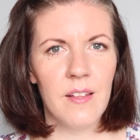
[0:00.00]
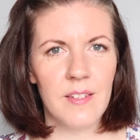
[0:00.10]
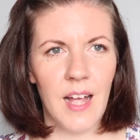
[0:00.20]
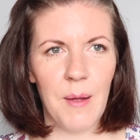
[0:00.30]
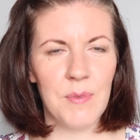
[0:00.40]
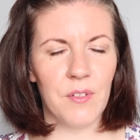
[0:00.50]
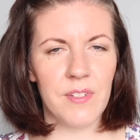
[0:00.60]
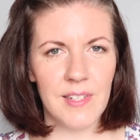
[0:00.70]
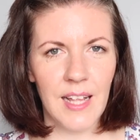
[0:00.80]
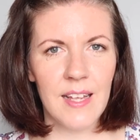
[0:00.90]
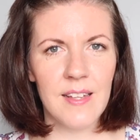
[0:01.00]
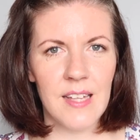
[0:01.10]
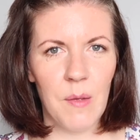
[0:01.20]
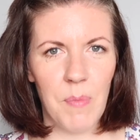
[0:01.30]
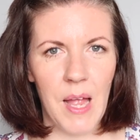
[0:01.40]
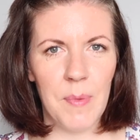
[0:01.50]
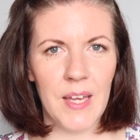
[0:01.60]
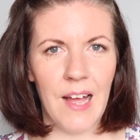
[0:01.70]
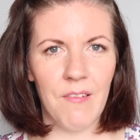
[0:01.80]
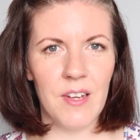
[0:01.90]
types of slings and baby
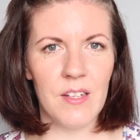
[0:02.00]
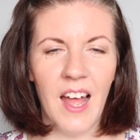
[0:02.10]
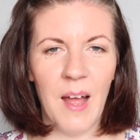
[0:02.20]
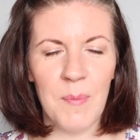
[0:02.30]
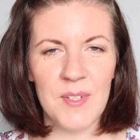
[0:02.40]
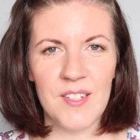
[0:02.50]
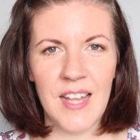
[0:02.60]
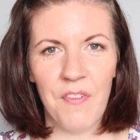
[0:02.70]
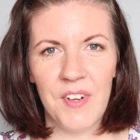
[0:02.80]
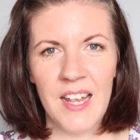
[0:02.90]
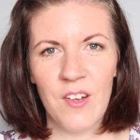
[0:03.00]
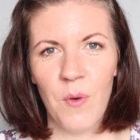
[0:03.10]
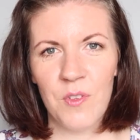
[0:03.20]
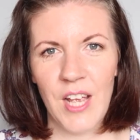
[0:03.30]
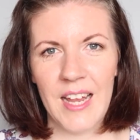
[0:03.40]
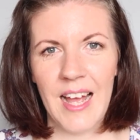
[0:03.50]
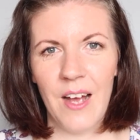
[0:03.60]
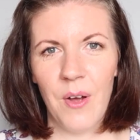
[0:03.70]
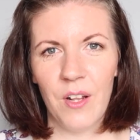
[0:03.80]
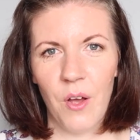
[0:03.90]
carriers, so definitely go and check
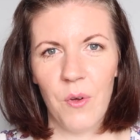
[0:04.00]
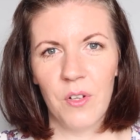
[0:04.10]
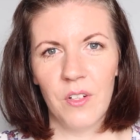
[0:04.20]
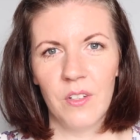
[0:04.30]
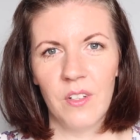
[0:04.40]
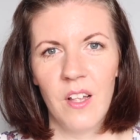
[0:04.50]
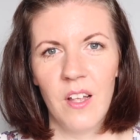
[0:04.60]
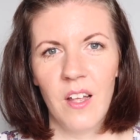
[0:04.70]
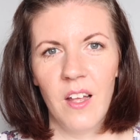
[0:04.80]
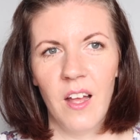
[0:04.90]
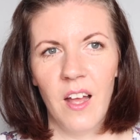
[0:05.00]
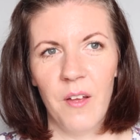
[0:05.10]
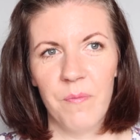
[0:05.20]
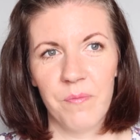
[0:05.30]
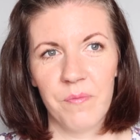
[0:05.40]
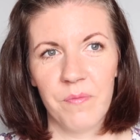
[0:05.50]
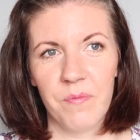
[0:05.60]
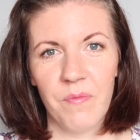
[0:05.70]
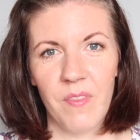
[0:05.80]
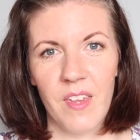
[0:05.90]
out a local
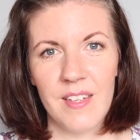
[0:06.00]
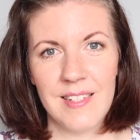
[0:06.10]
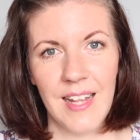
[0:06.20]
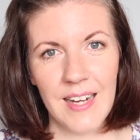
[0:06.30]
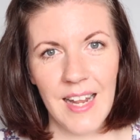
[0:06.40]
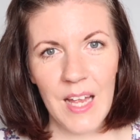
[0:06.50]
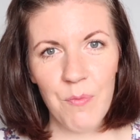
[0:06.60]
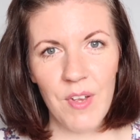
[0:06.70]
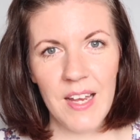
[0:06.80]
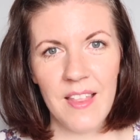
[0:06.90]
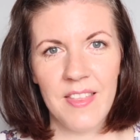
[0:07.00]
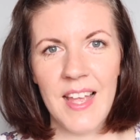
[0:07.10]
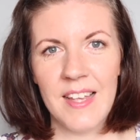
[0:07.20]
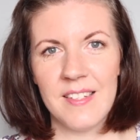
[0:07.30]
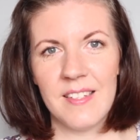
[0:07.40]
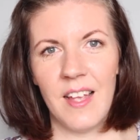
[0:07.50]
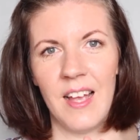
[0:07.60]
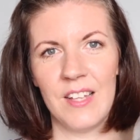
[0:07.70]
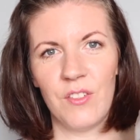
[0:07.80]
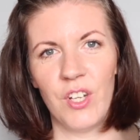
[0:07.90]
sling library. This
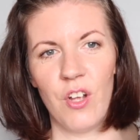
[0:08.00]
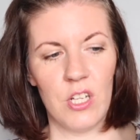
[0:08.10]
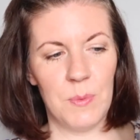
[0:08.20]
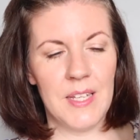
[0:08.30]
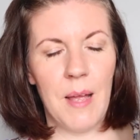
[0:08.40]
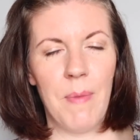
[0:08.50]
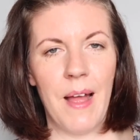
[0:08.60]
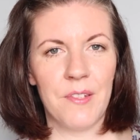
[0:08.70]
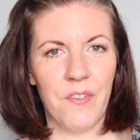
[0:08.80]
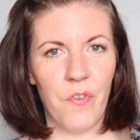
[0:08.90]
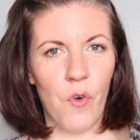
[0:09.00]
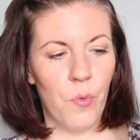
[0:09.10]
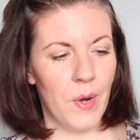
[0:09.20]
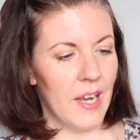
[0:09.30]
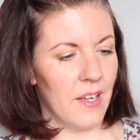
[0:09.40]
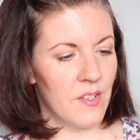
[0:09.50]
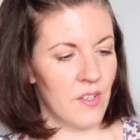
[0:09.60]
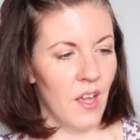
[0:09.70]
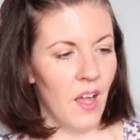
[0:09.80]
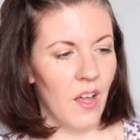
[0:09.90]
has only cost me £10 for 4
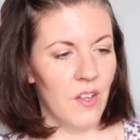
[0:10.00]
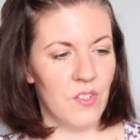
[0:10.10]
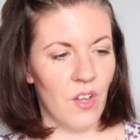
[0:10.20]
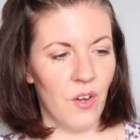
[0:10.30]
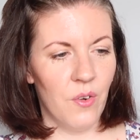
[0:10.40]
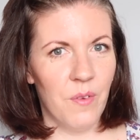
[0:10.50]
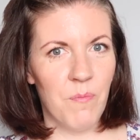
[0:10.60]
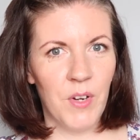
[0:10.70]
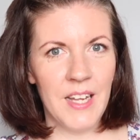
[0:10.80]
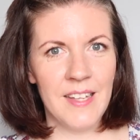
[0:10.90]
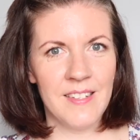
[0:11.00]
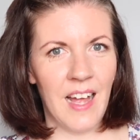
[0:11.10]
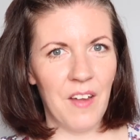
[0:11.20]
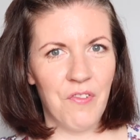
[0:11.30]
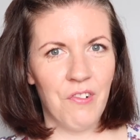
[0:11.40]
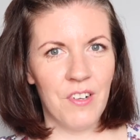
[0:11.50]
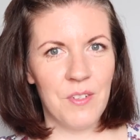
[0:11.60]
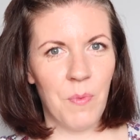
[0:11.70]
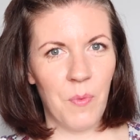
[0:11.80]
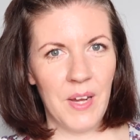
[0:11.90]
weeks, so money is tight for
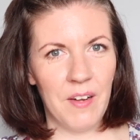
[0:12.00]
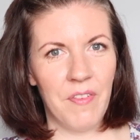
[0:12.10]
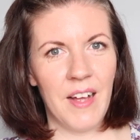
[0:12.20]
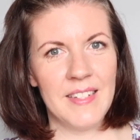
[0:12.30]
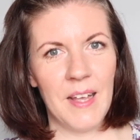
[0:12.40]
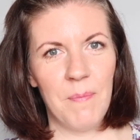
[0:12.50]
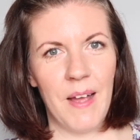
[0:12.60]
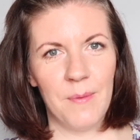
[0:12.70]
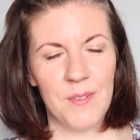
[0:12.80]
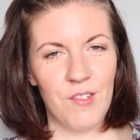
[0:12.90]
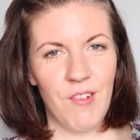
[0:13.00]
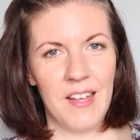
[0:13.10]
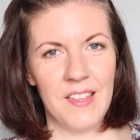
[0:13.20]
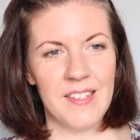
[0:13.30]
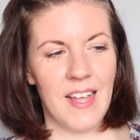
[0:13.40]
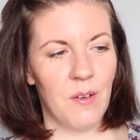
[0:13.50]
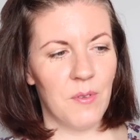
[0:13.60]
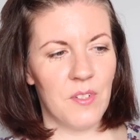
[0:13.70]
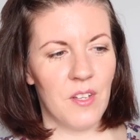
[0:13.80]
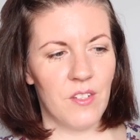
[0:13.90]
us, but we can find £10 to try this
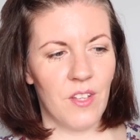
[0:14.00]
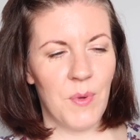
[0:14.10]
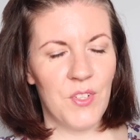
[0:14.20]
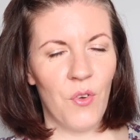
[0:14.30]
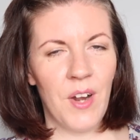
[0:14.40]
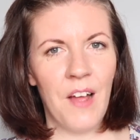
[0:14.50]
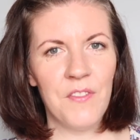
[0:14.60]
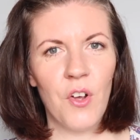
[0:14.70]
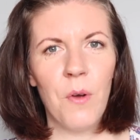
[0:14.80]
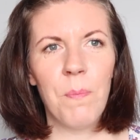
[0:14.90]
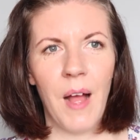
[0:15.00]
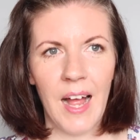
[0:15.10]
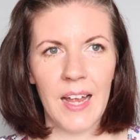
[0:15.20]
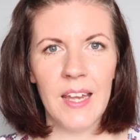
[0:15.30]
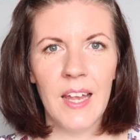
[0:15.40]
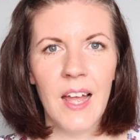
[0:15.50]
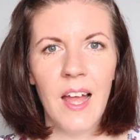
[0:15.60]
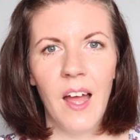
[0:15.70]
out so that we don't have to go buy